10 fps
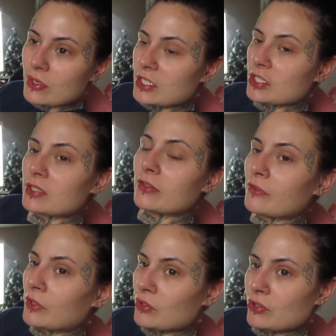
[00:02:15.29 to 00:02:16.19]
It's just a
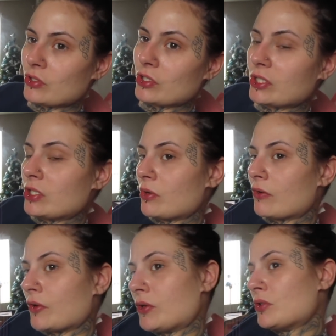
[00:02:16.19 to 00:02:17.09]
photo shoot just to do a
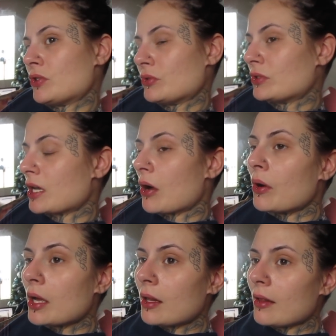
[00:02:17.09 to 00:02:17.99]
photo shoot.
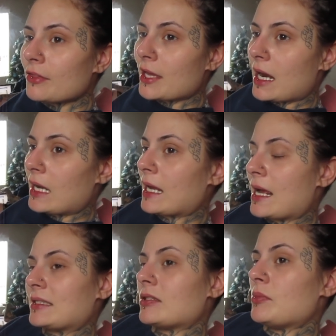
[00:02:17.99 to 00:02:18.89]
So that kind of
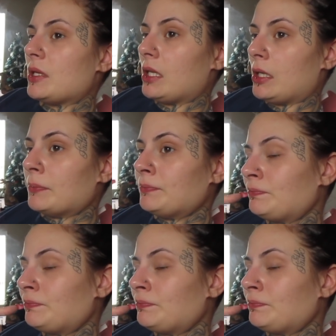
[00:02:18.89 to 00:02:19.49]
has to be,